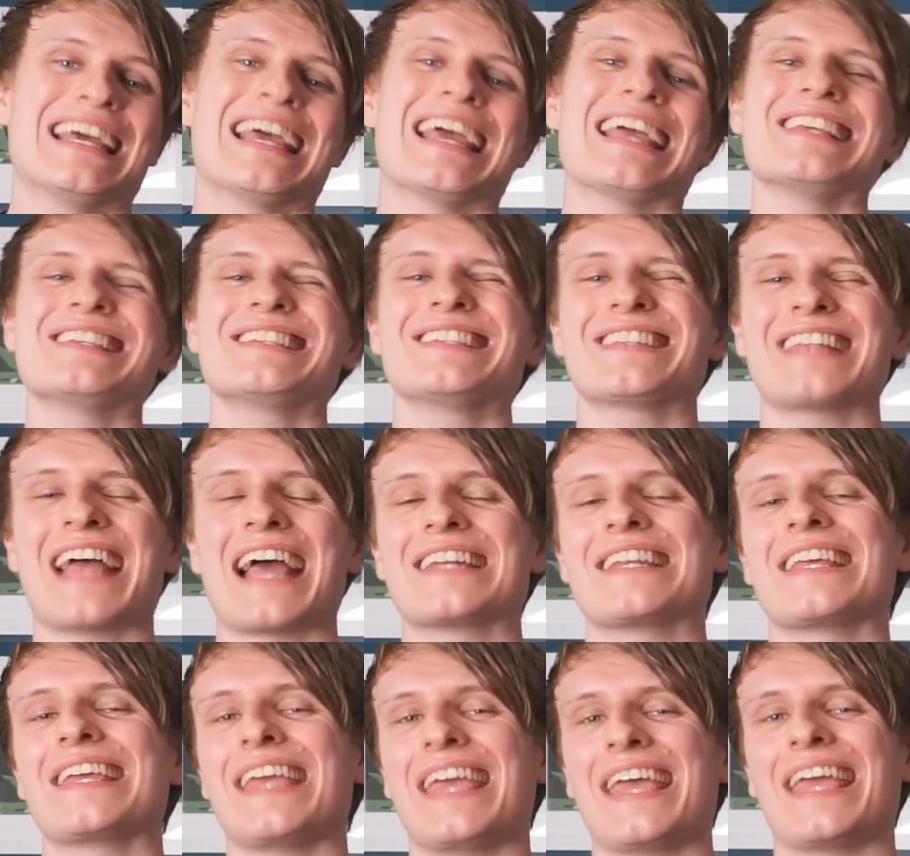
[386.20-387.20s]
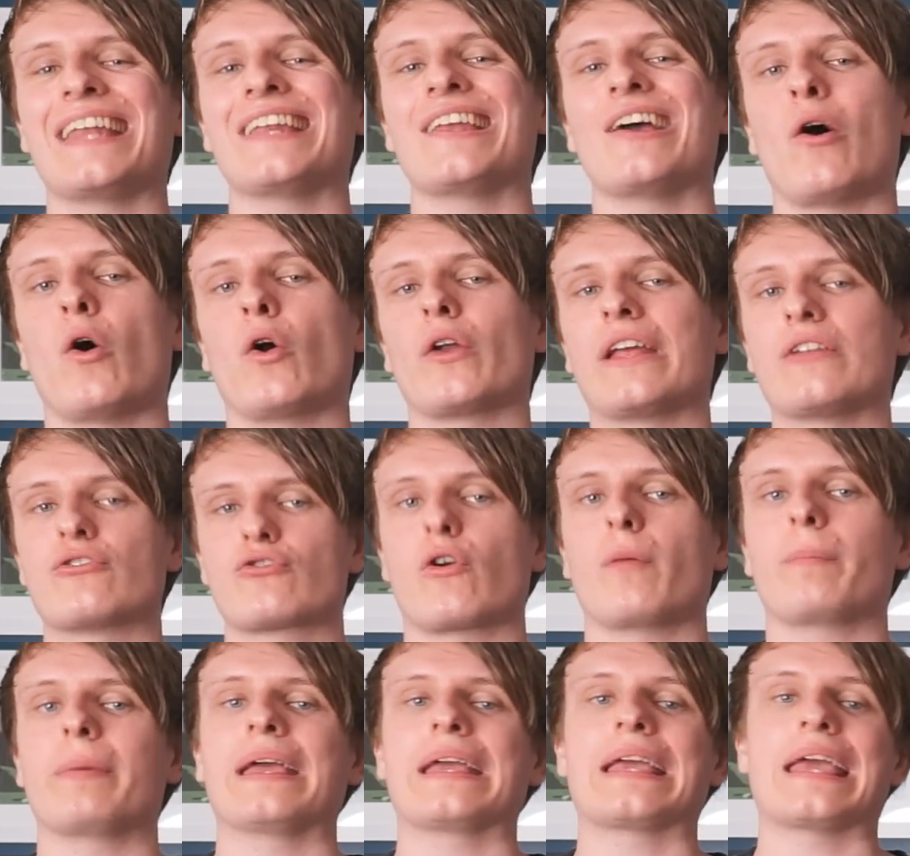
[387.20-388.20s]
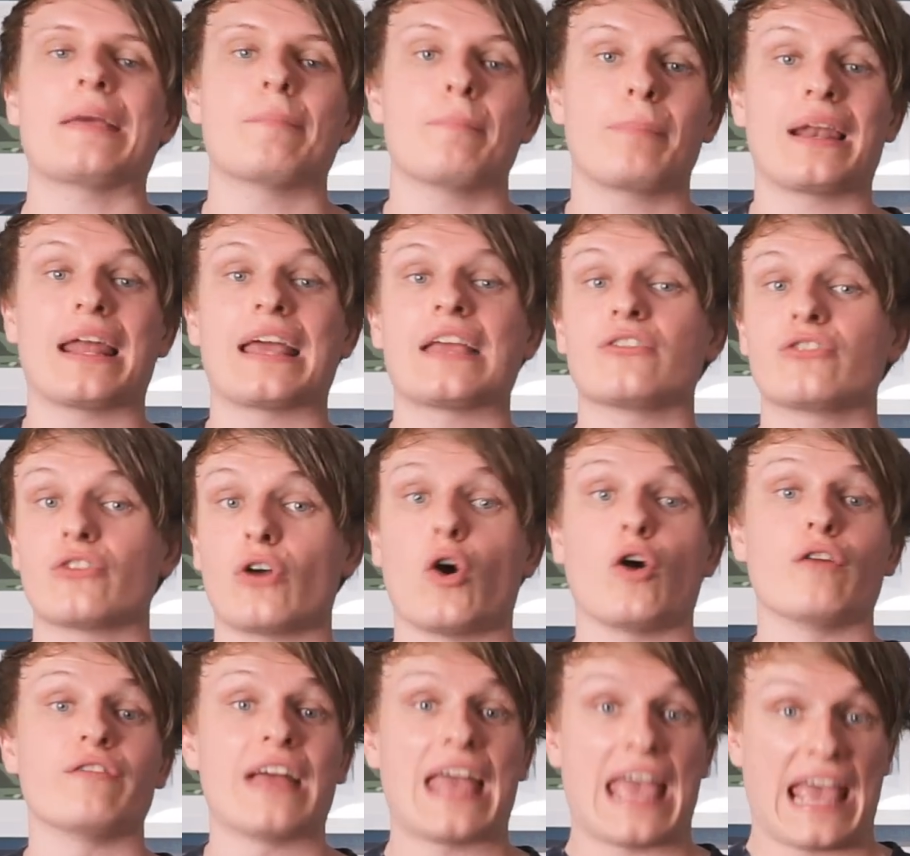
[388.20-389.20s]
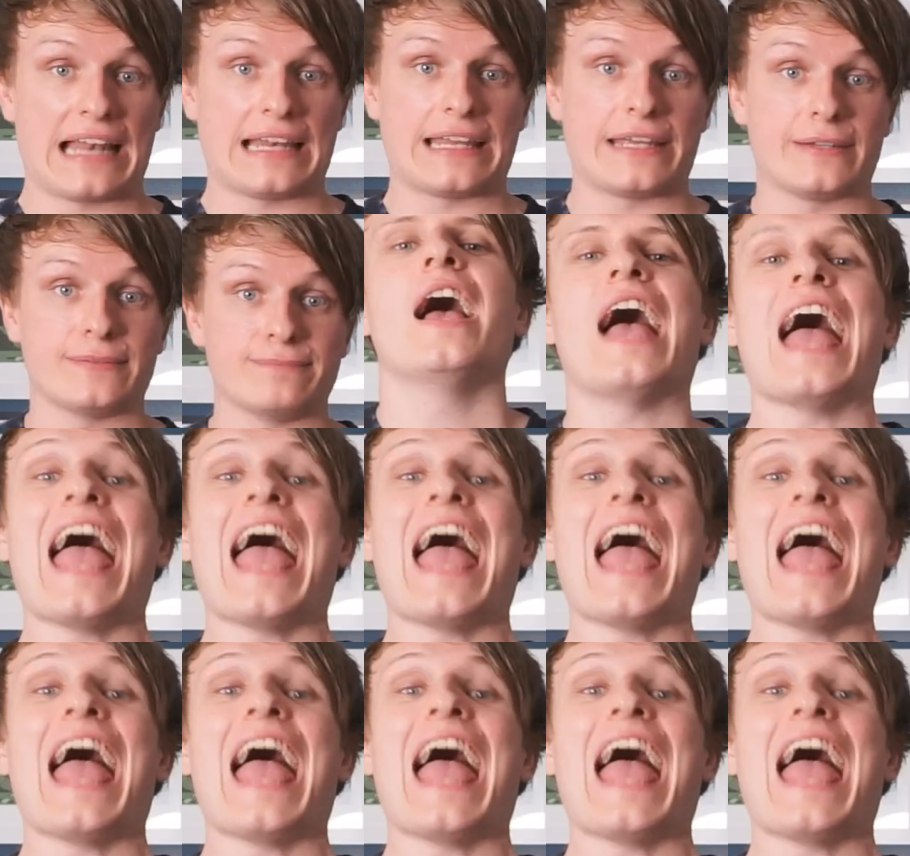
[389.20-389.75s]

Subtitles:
is standing in on Entropic in place of Elian.